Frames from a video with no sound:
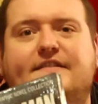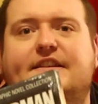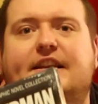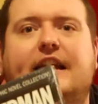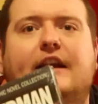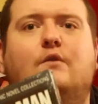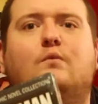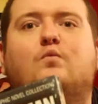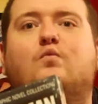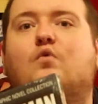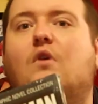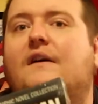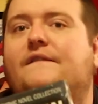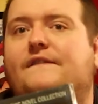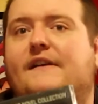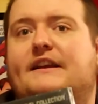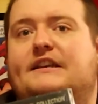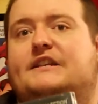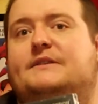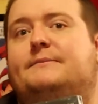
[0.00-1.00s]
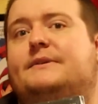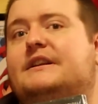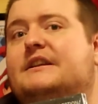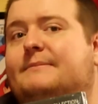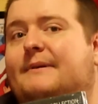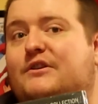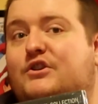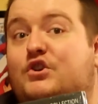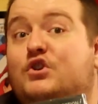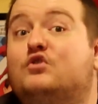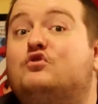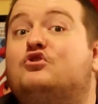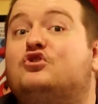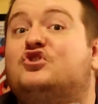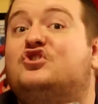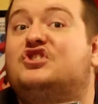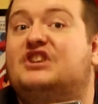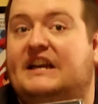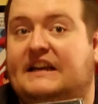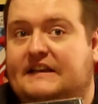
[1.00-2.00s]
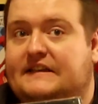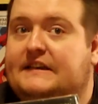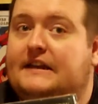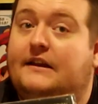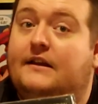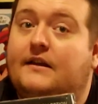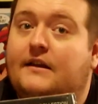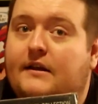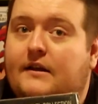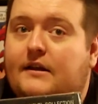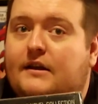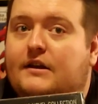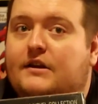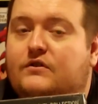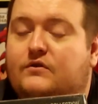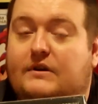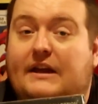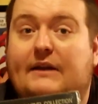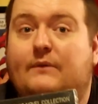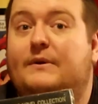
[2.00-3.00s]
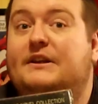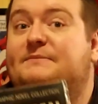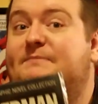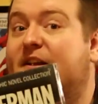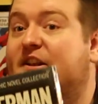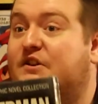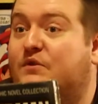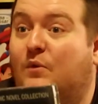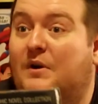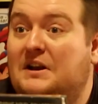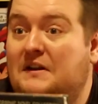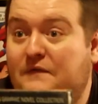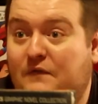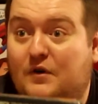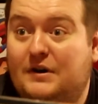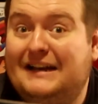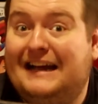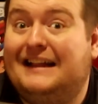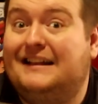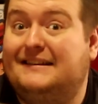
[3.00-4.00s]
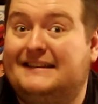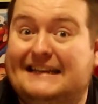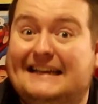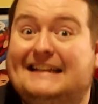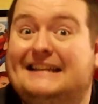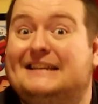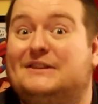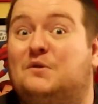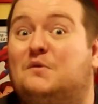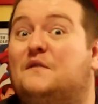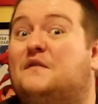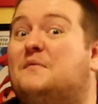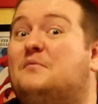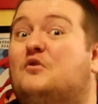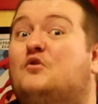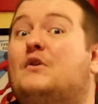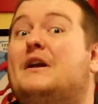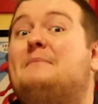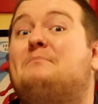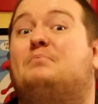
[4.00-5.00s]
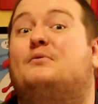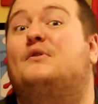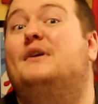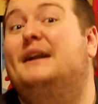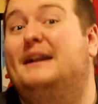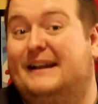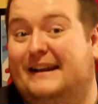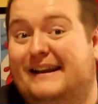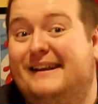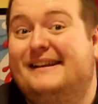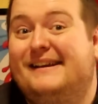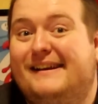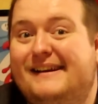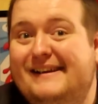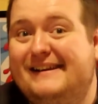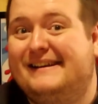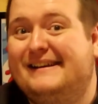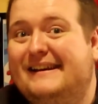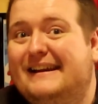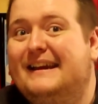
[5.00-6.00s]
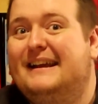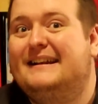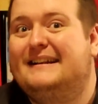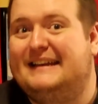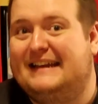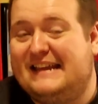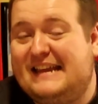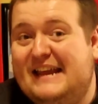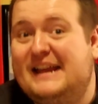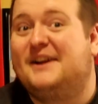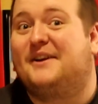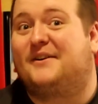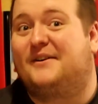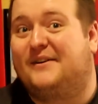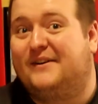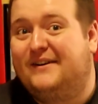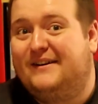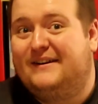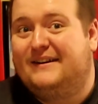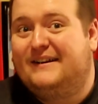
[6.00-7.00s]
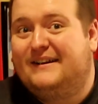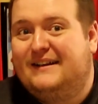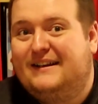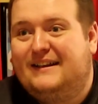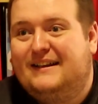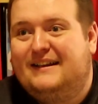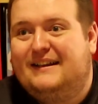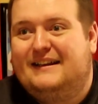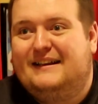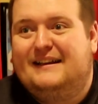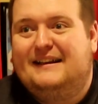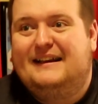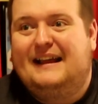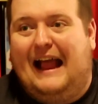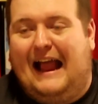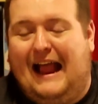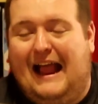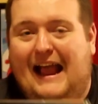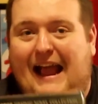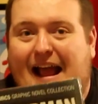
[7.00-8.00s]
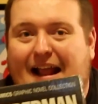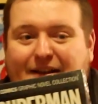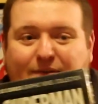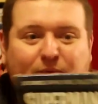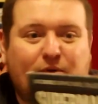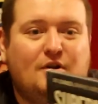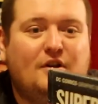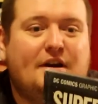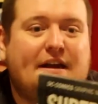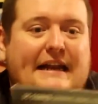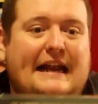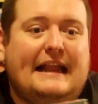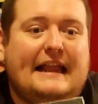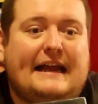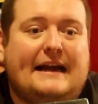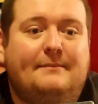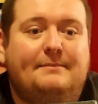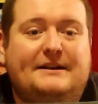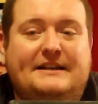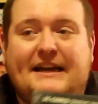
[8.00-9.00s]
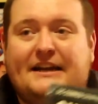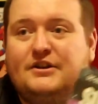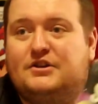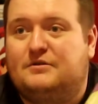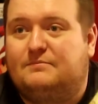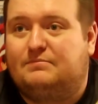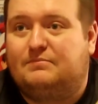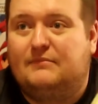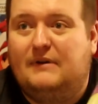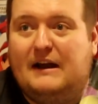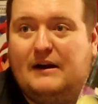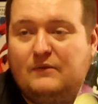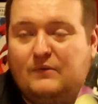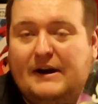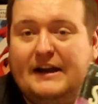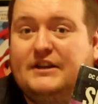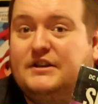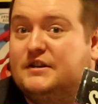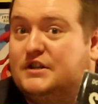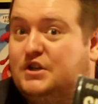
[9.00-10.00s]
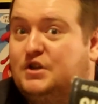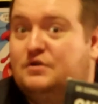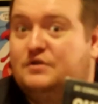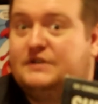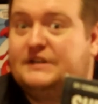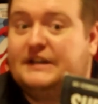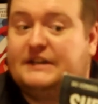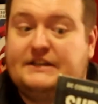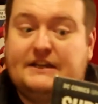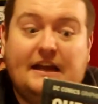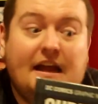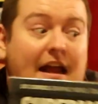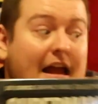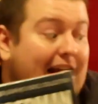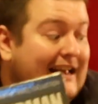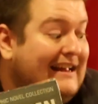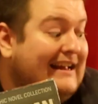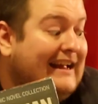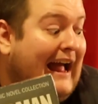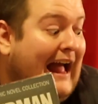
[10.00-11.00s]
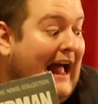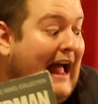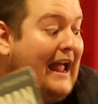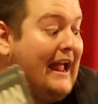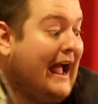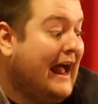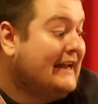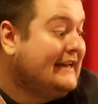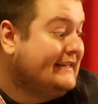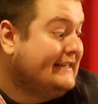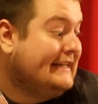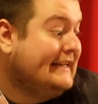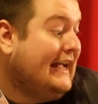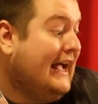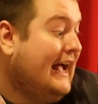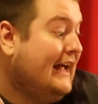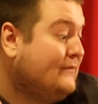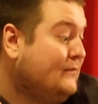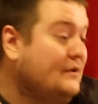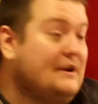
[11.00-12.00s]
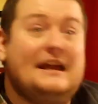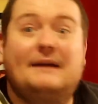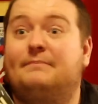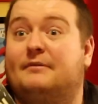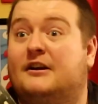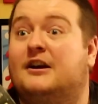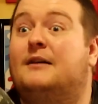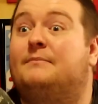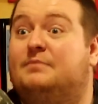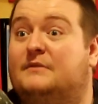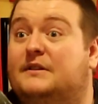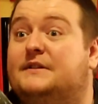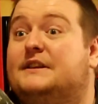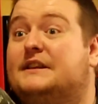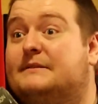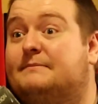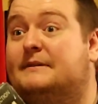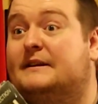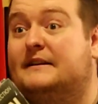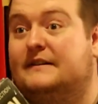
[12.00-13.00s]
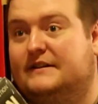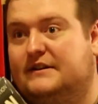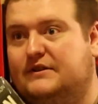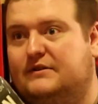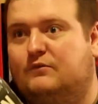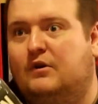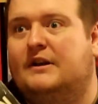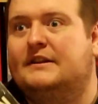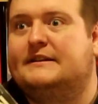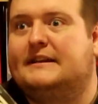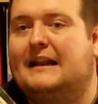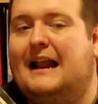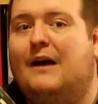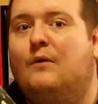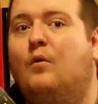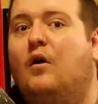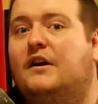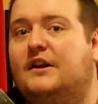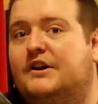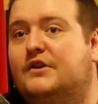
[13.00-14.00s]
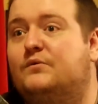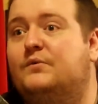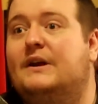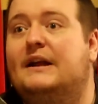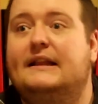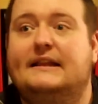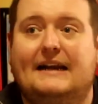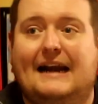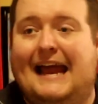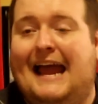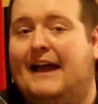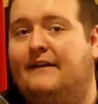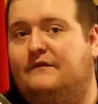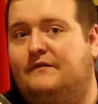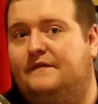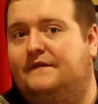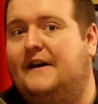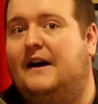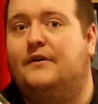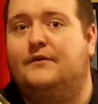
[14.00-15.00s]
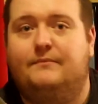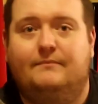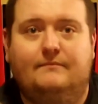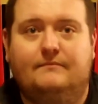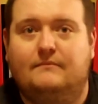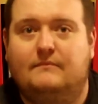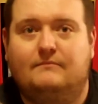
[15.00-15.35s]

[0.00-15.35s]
seeing, rough estimate is about $260. So again, we spent $24 to get this over from Great Britain to here, and we're looking at like a potential range of $260. I, honest to God, will keep a couple of these because there's ones that I wanted to read that I haven't found